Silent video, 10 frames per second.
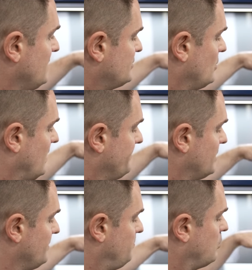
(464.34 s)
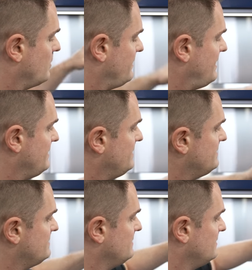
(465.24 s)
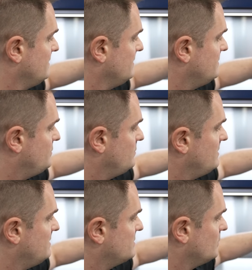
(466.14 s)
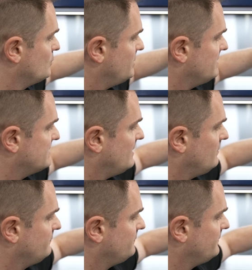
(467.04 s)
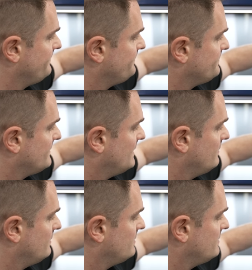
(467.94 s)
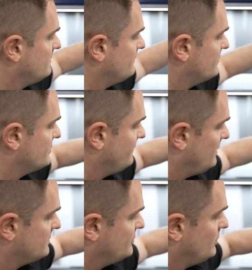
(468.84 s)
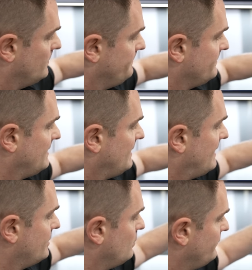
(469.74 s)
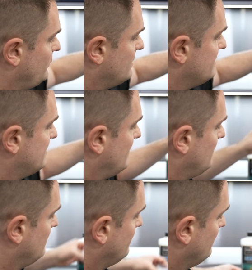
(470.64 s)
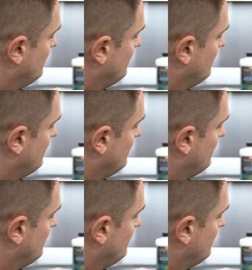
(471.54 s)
So I'm going to pour that into the solution itself. First of all, so I don't know if you can tell